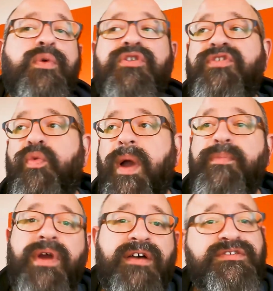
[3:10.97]
We're using
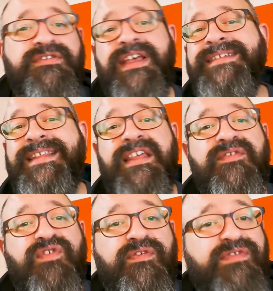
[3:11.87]
web browsers as the
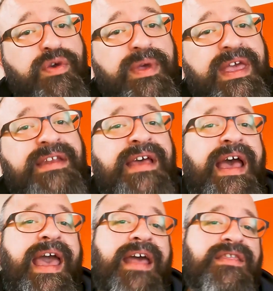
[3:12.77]
thing for viewing it,
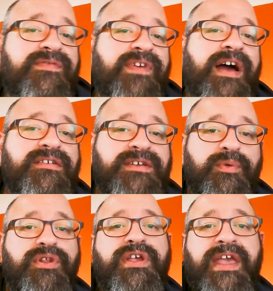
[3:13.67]
and the files
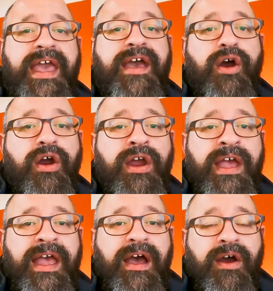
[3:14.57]
that we're looking at
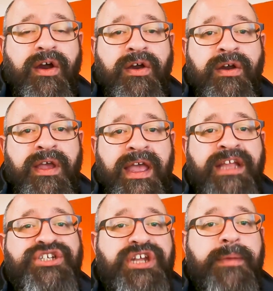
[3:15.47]
are
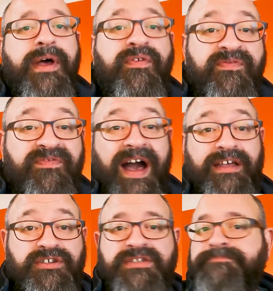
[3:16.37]
HTML
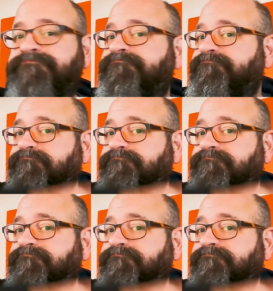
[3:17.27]
files.